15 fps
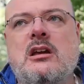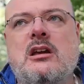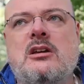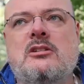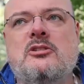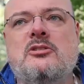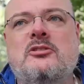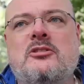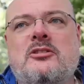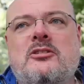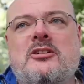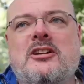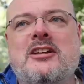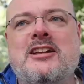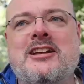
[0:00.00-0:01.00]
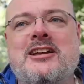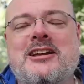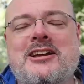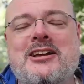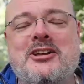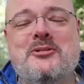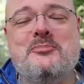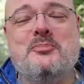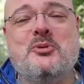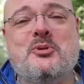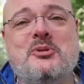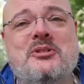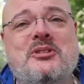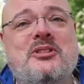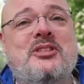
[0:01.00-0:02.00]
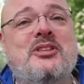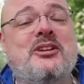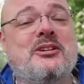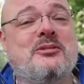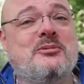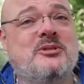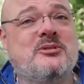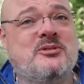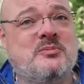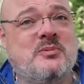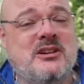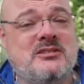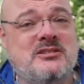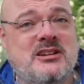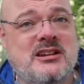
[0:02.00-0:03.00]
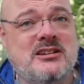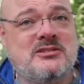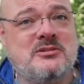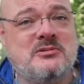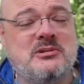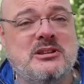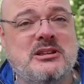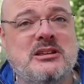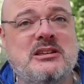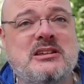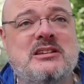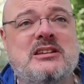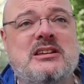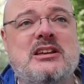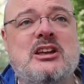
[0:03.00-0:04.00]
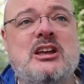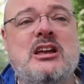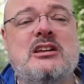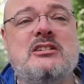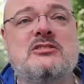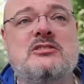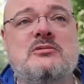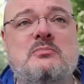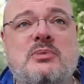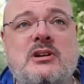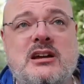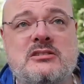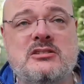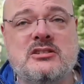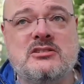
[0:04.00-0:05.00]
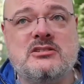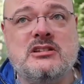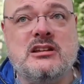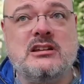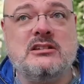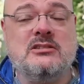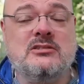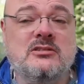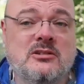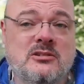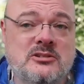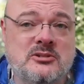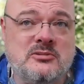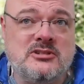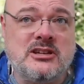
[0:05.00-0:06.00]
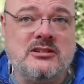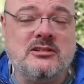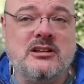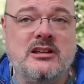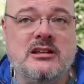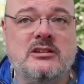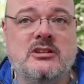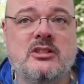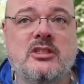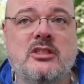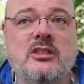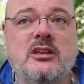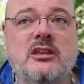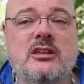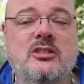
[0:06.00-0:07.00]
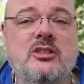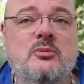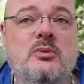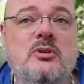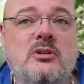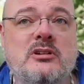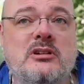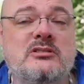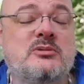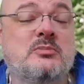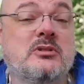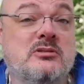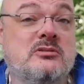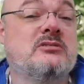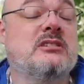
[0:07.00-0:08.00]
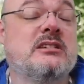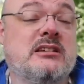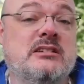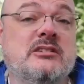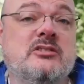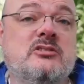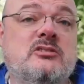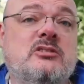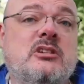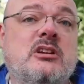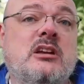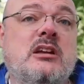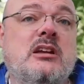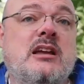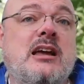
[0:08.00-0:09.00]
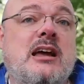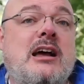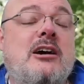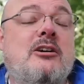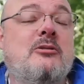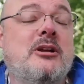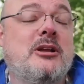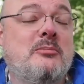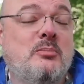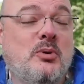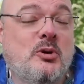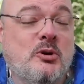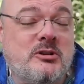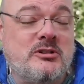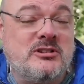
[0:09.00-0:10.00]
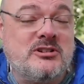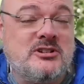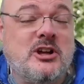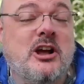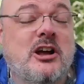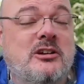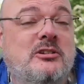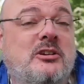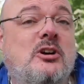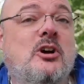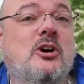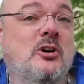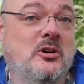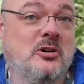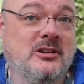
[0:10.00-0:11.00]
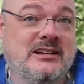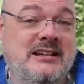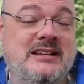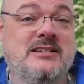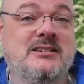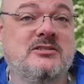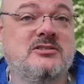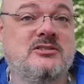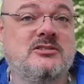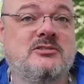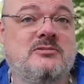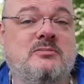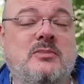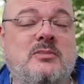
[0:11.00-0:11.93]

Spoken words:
Another important thing with respect to SRE as practiced and also as outlined in the book, I suppose, is how important on-call is